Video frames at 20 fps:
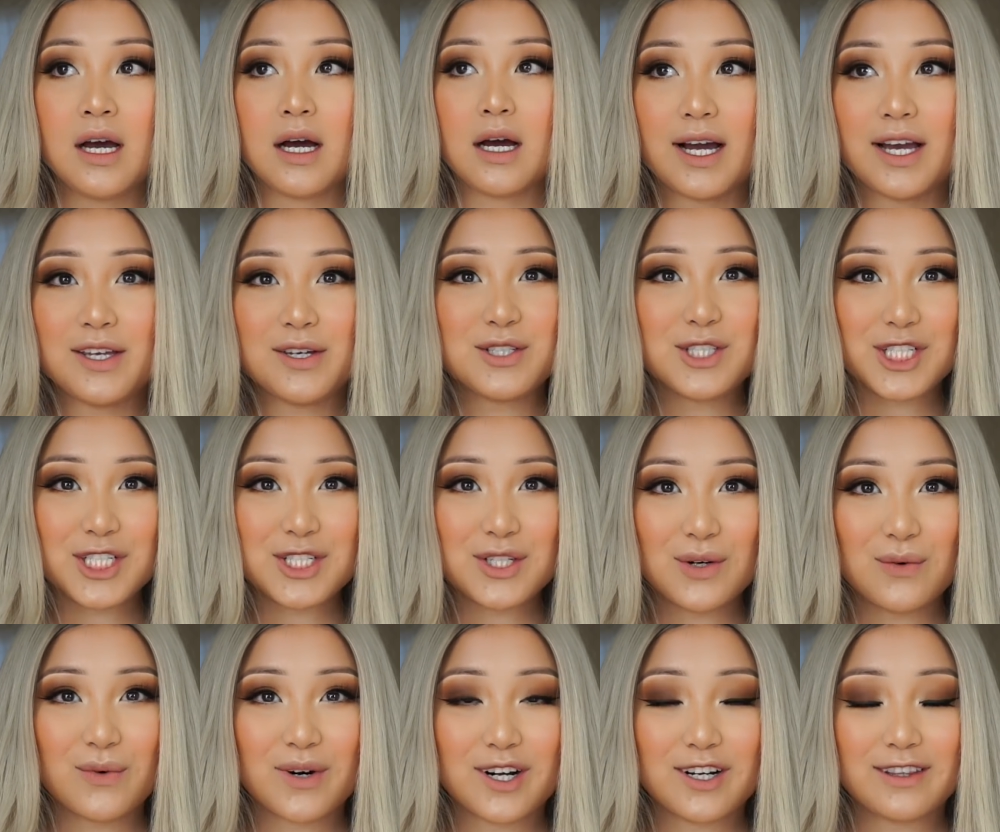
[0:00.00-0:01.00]
I usually
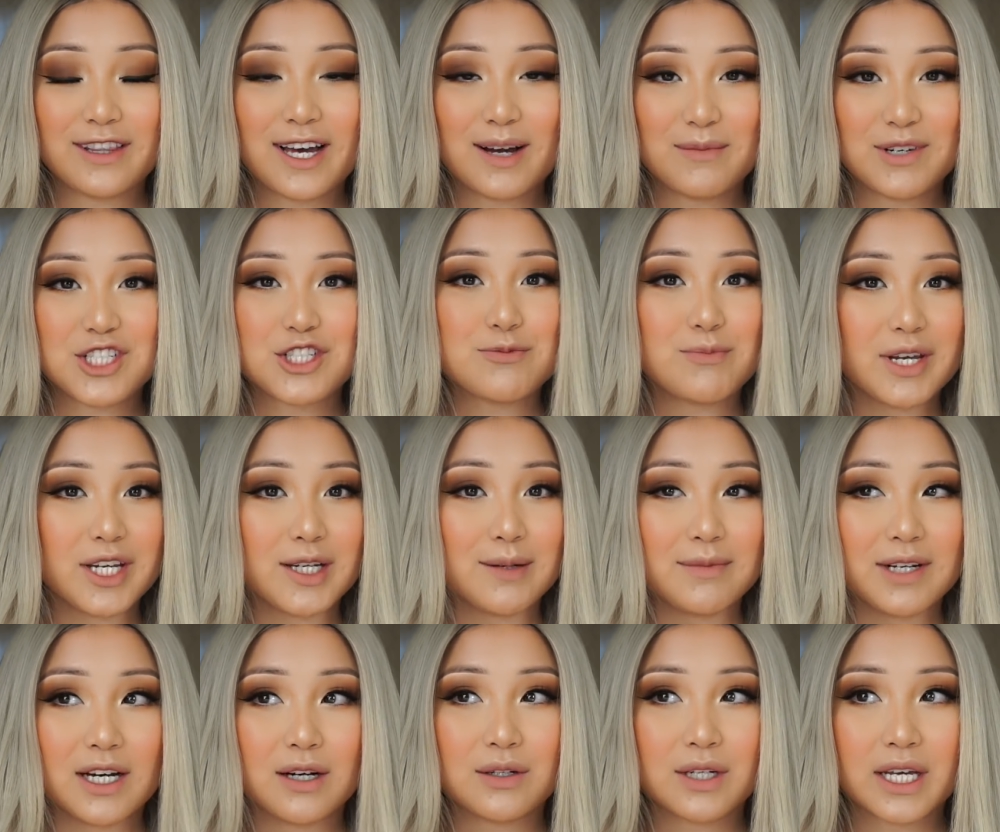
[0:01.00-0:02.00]
don't wear that much makeup
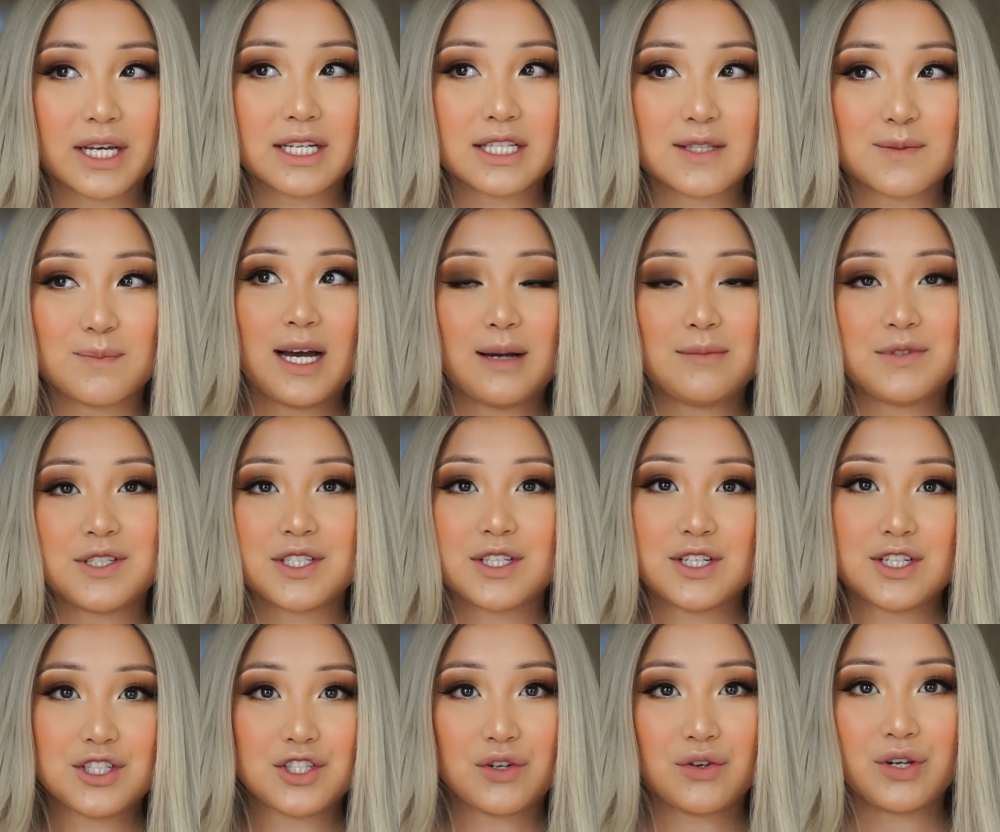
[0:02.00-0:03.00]
nowadays. I'm just
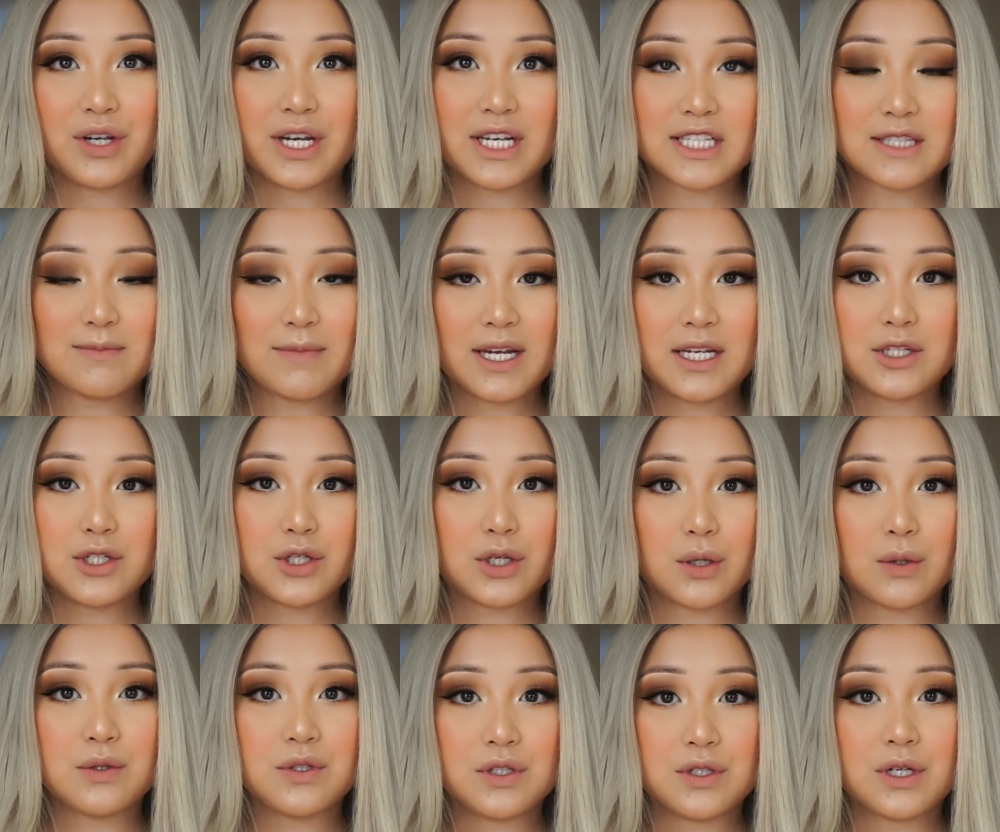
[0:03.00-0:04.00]
going to show you guys my
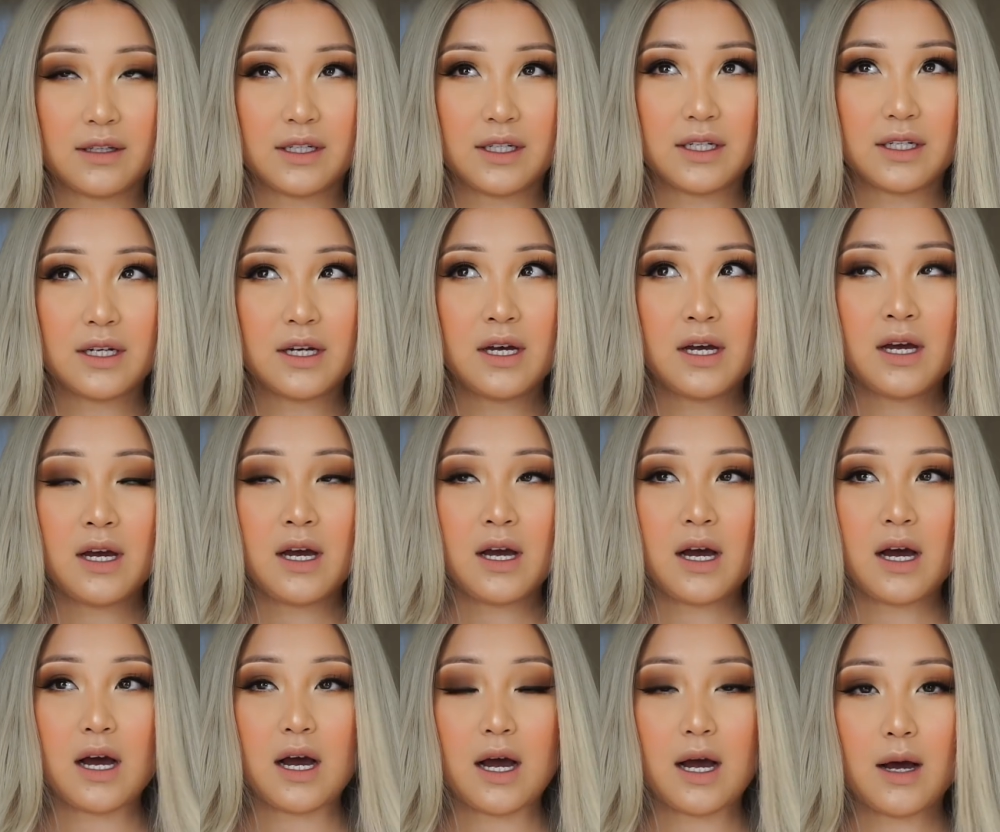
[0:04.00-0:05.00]
to-go-to look
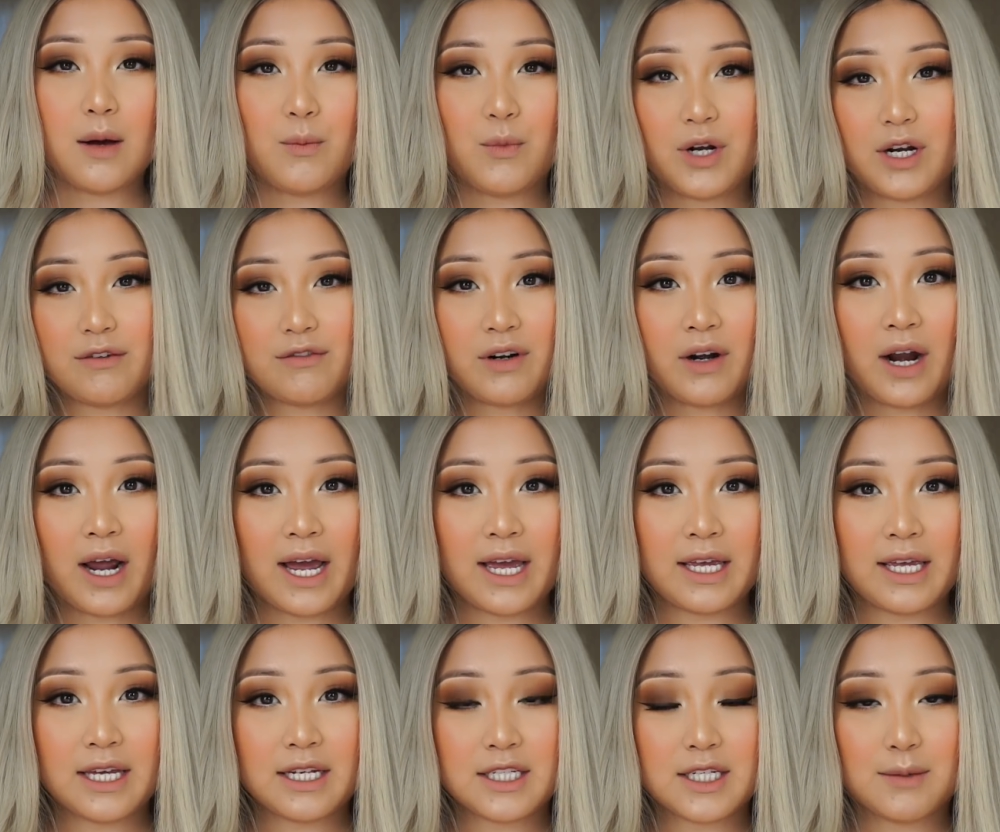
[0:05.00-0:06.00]
whenever I
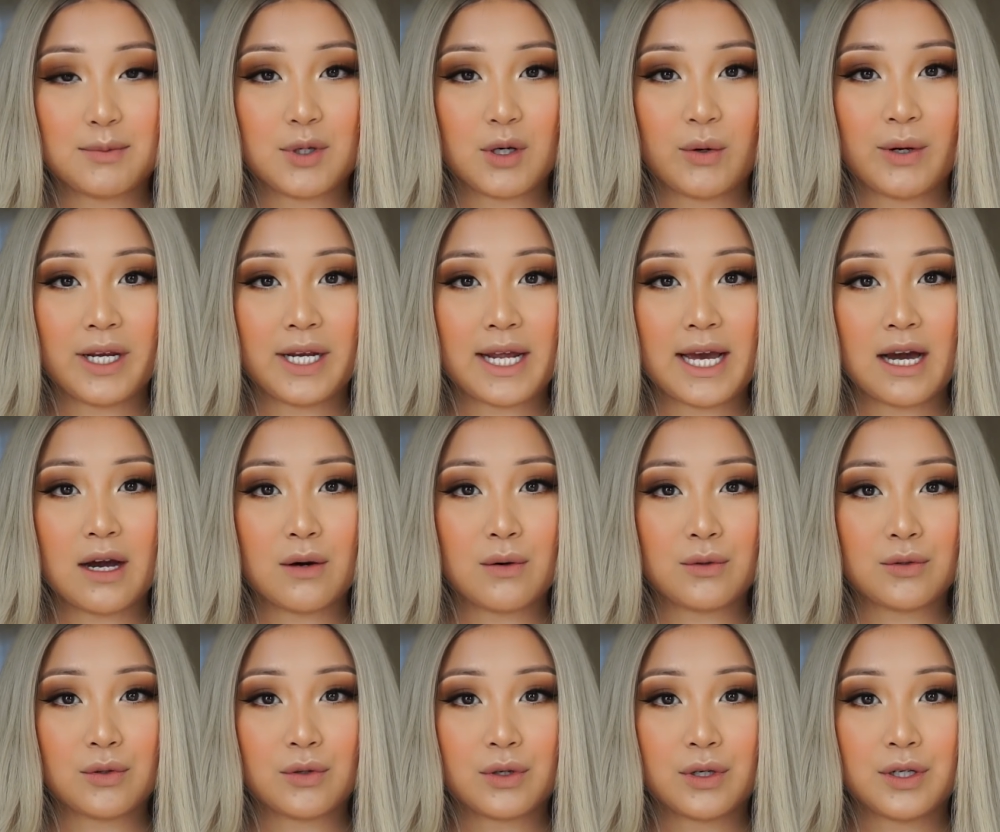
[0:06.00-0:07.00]
end up going
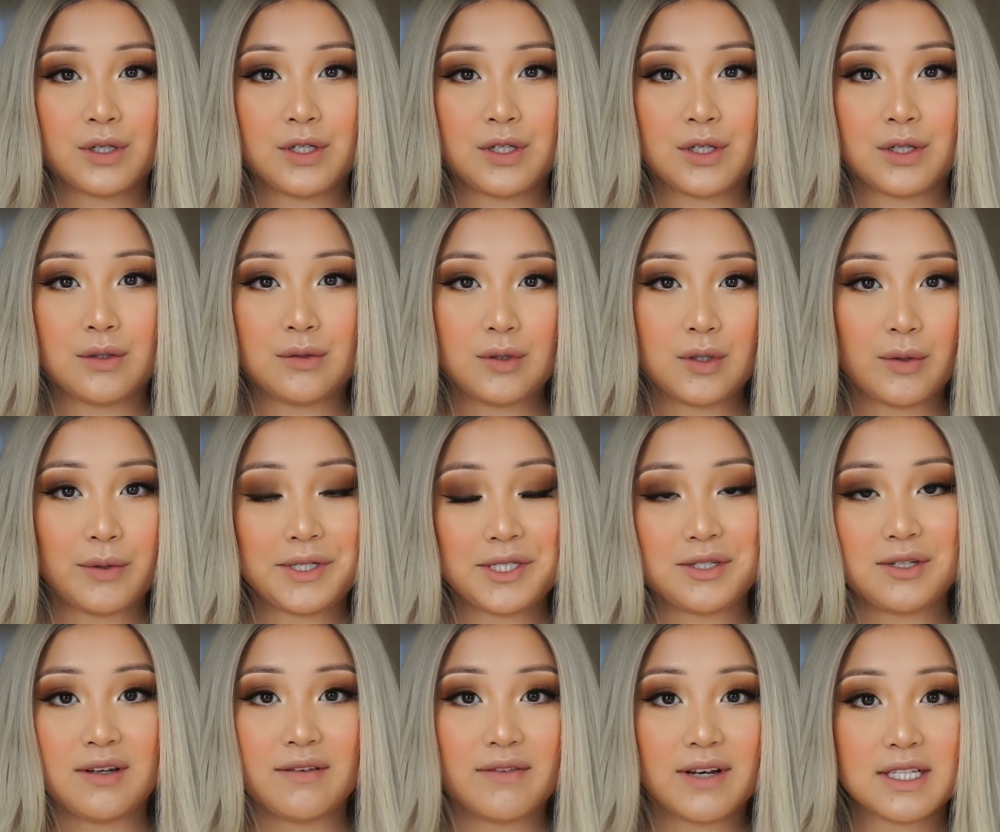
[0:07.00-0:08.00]
out or, going
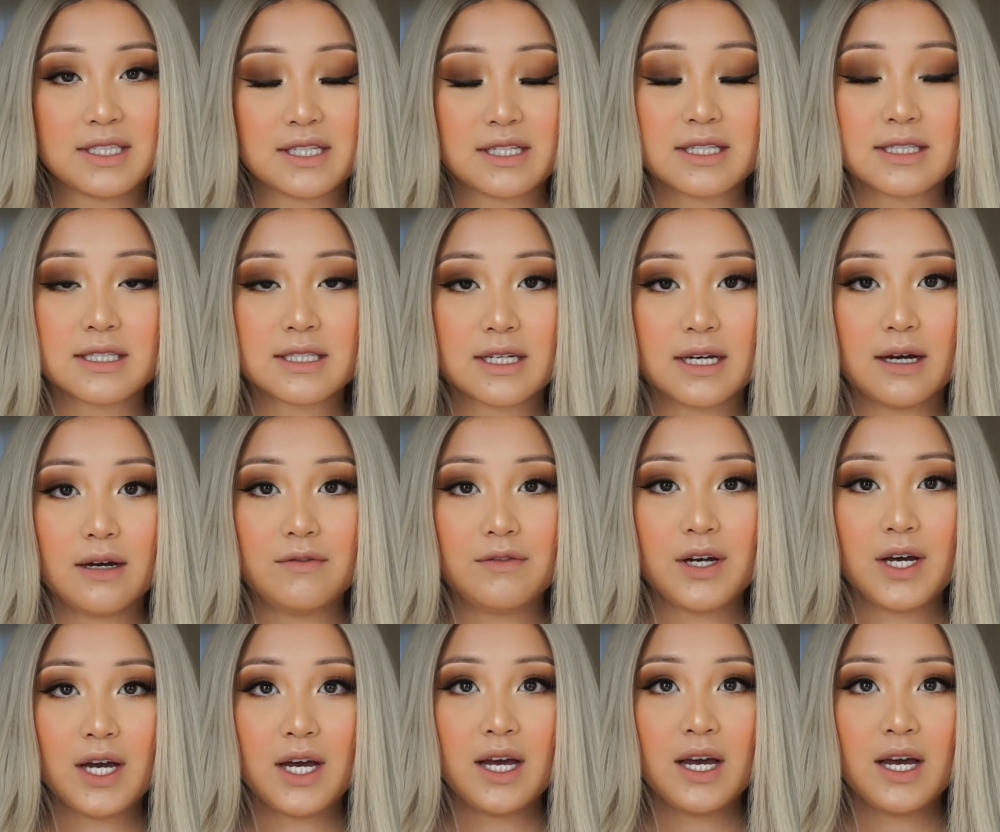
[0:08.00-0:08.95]
to events and stuff.